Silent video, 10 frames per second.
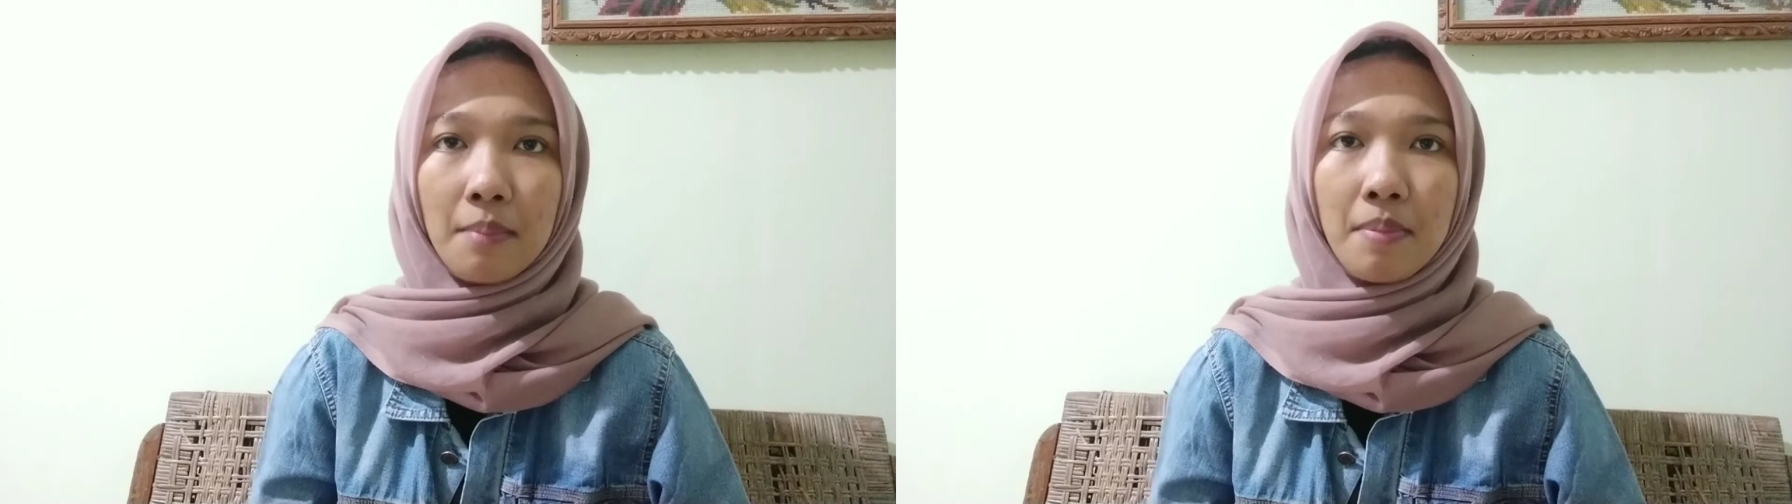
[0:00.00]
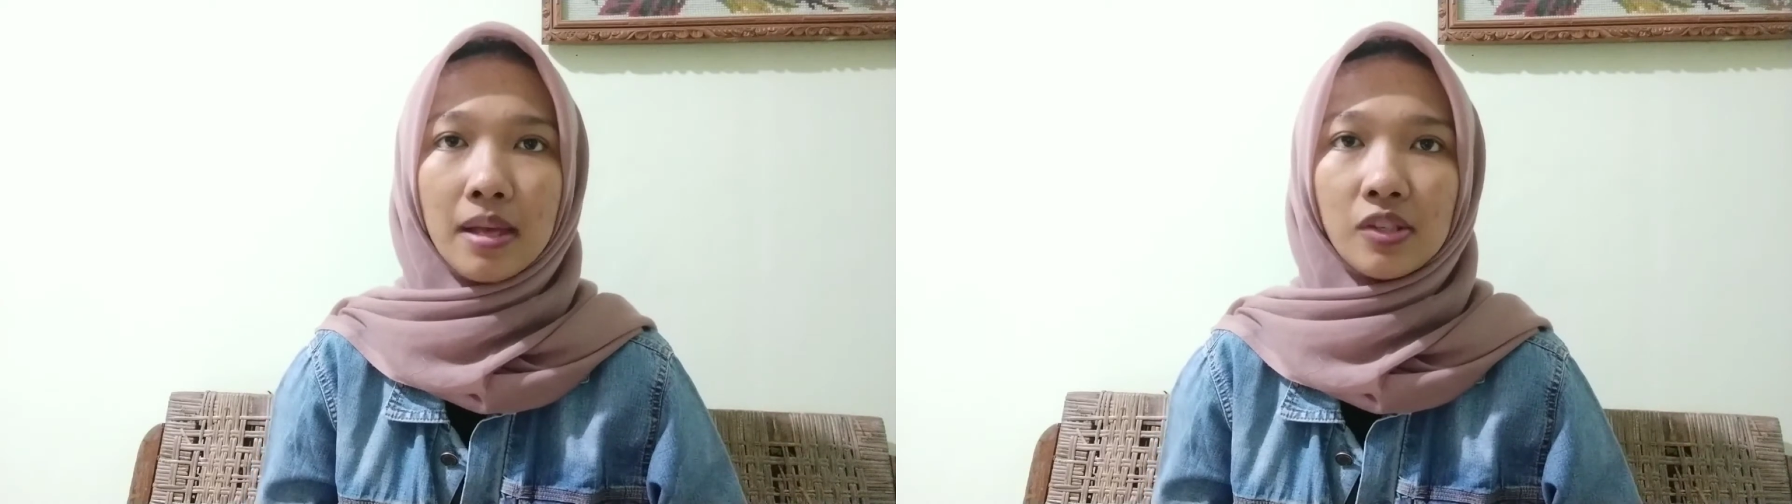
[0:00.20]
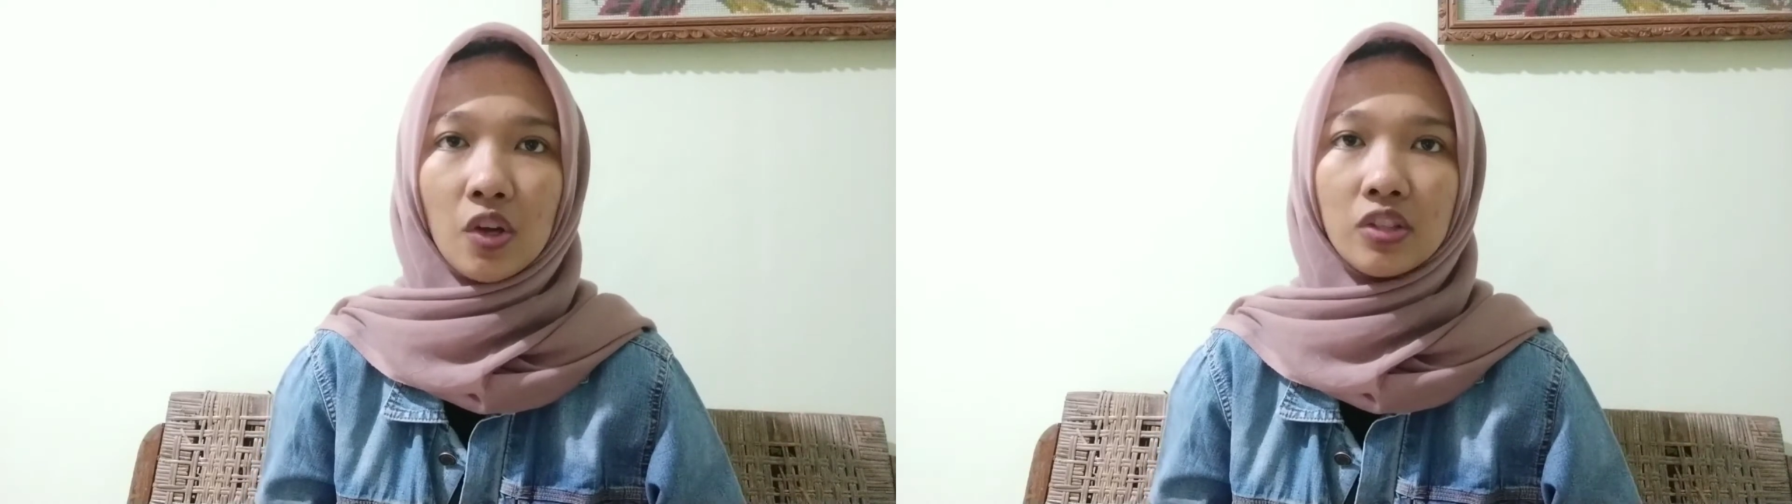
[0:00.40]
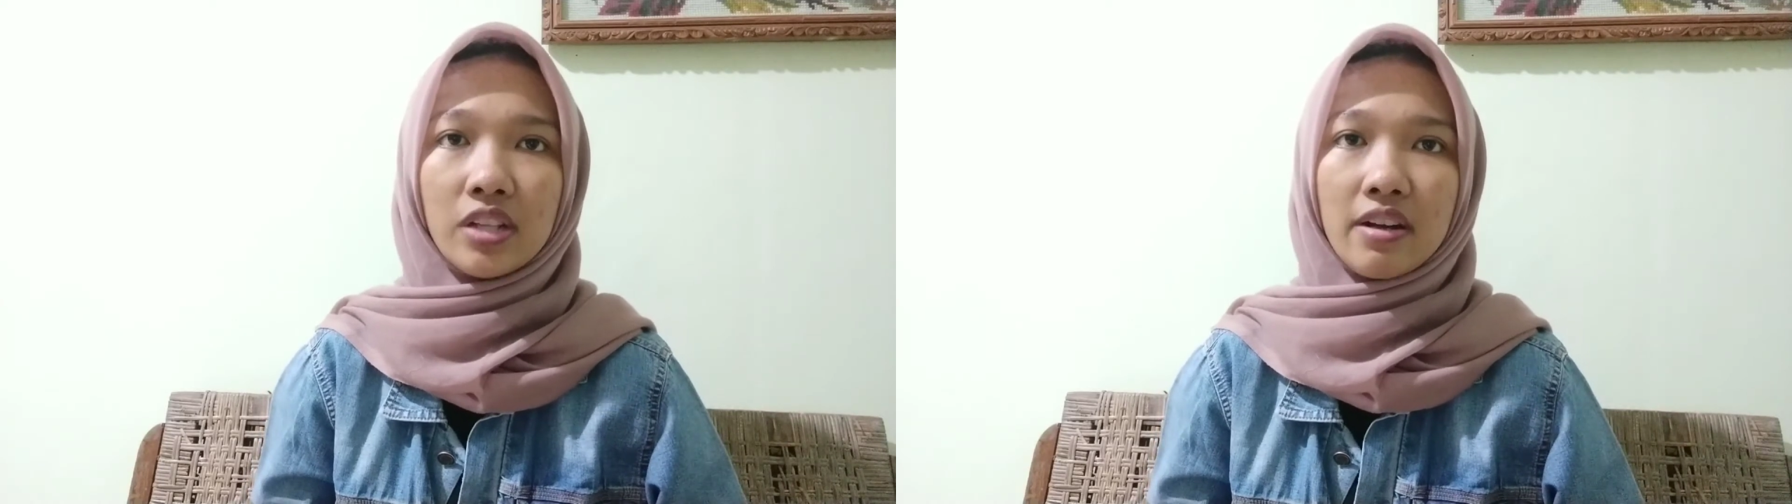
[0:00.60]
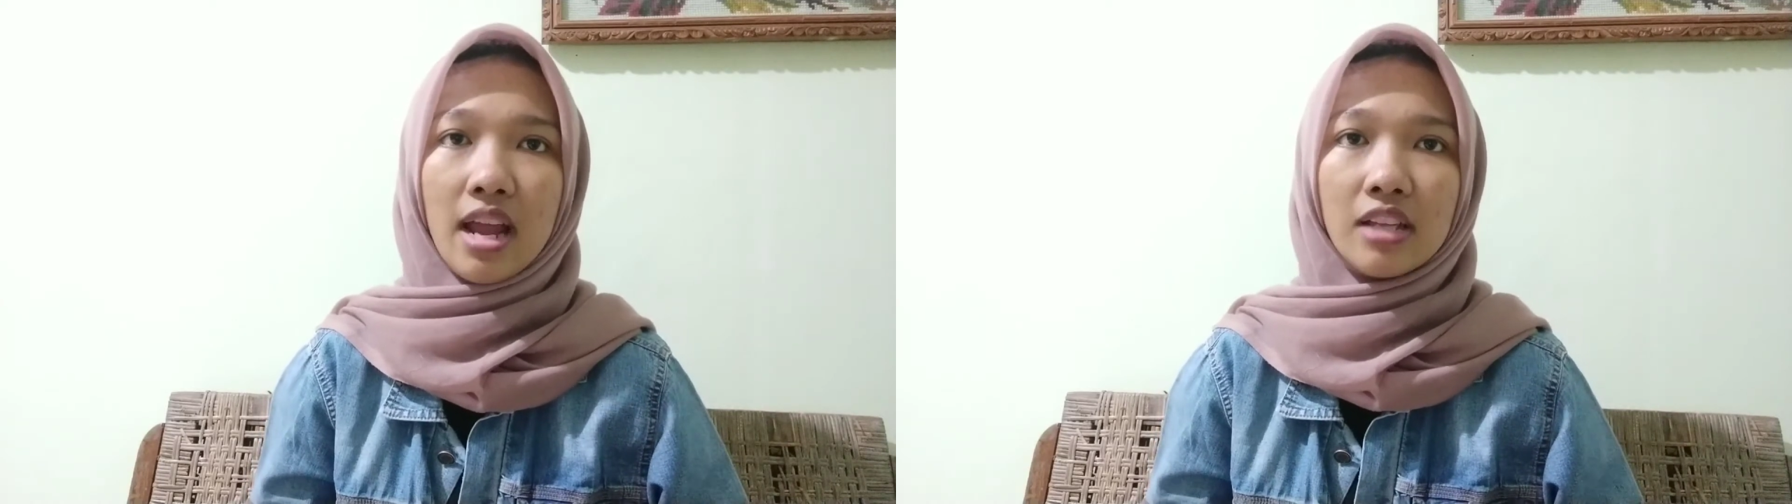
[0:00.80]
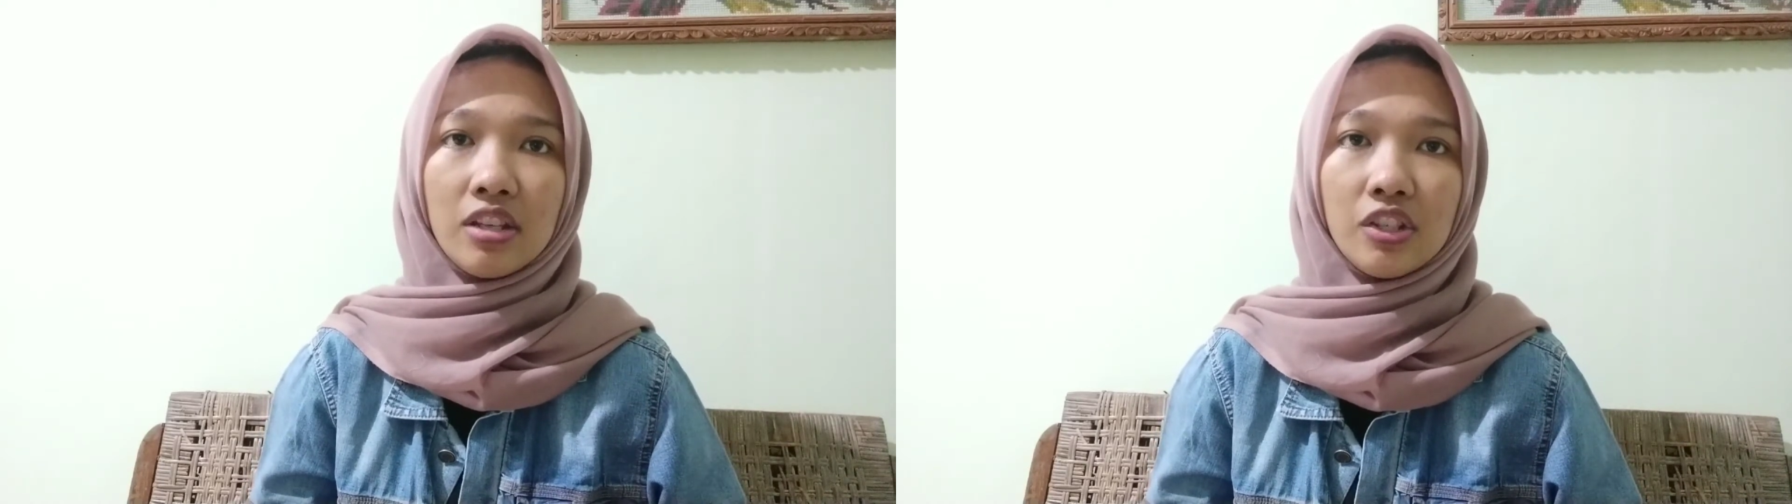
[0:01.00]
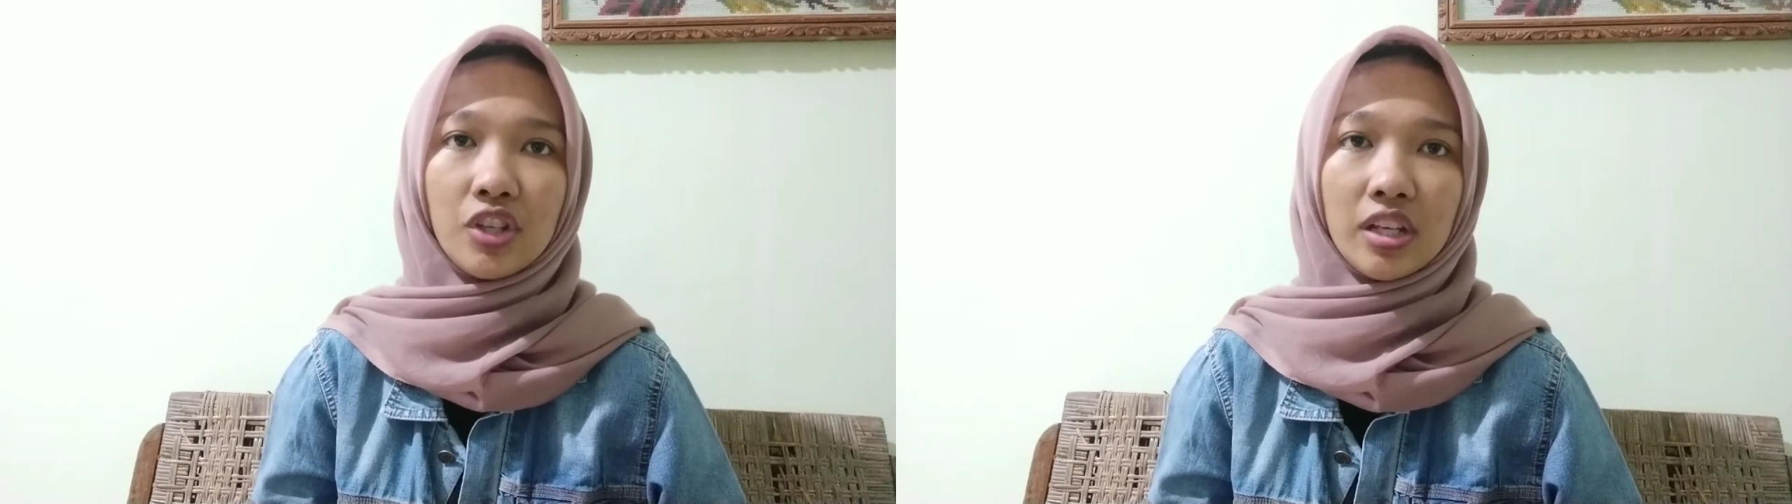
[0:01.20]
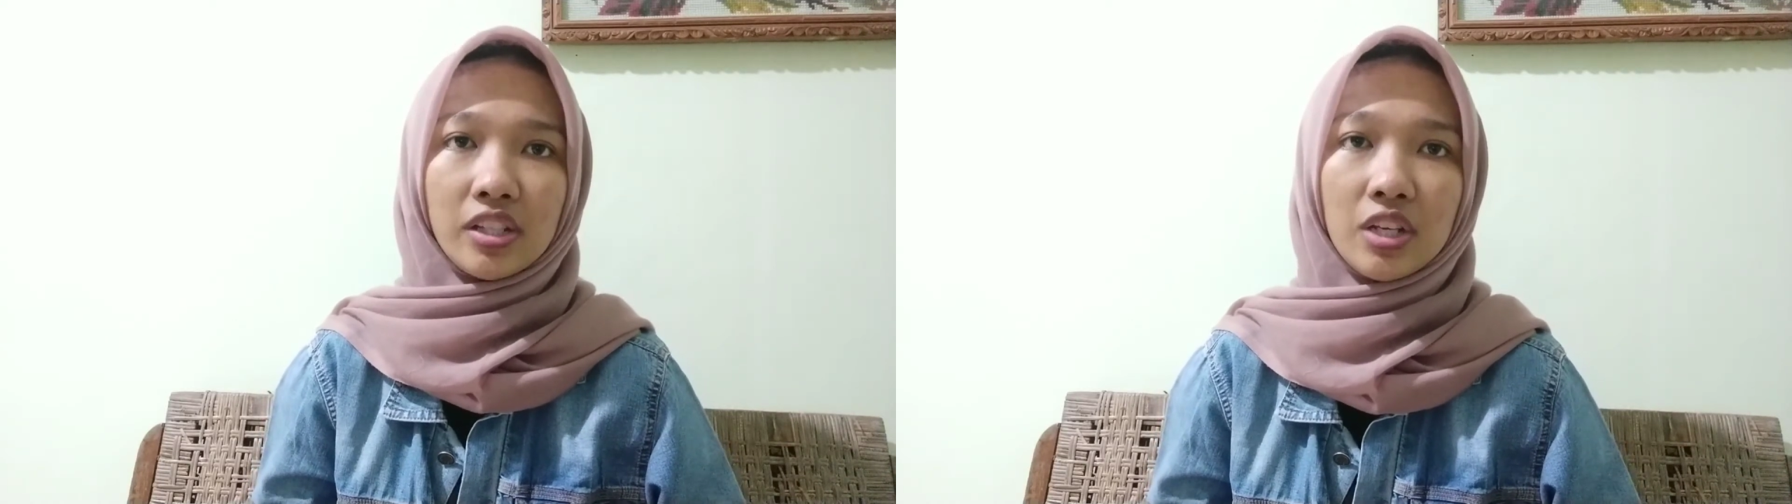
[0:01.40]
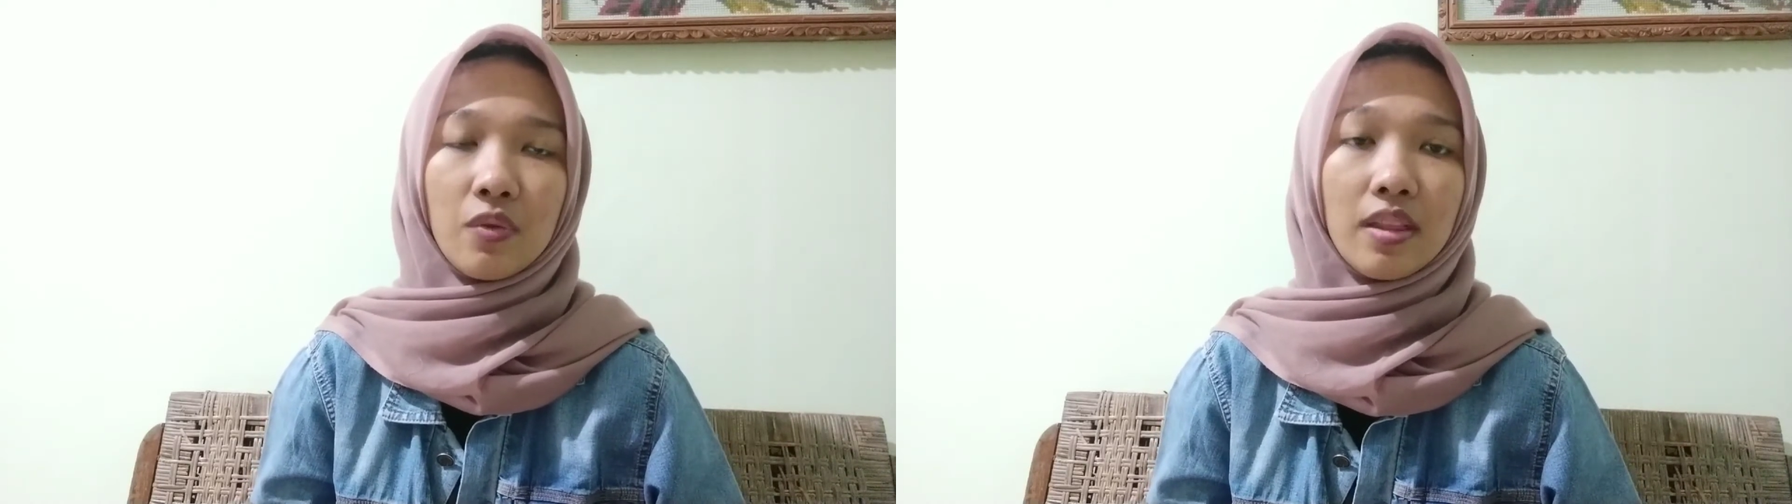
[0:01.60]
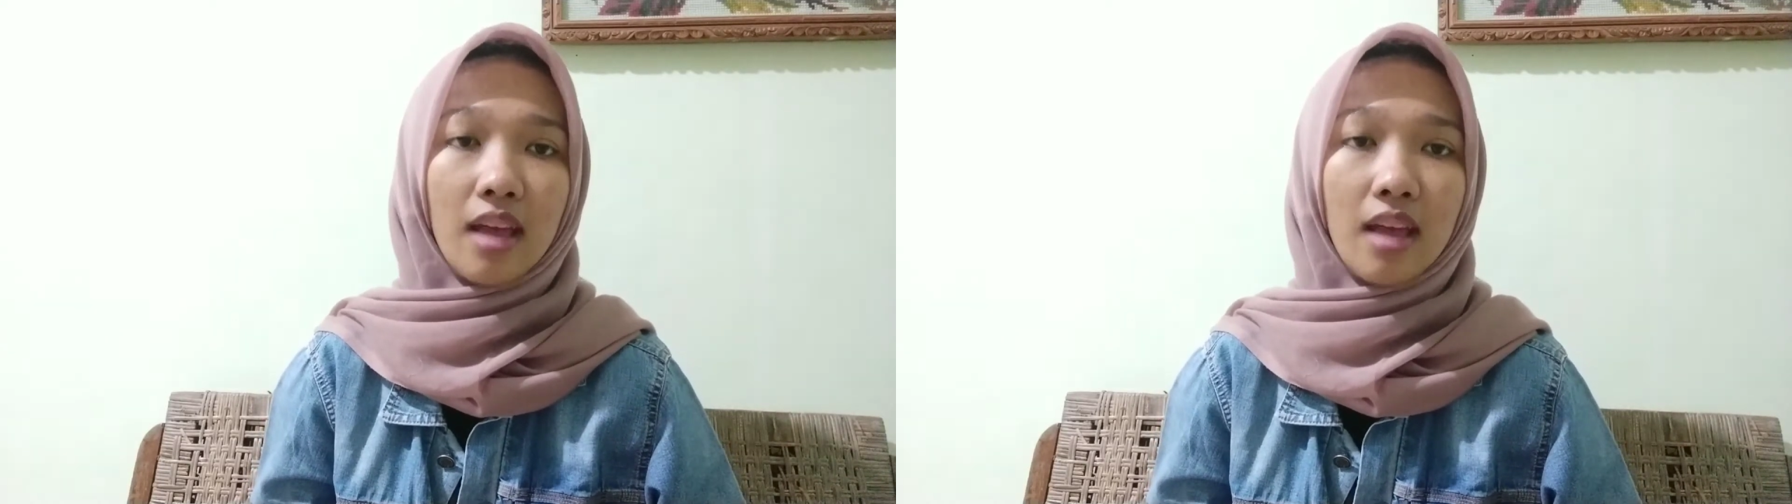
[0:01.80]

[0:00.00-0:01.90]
based on their association with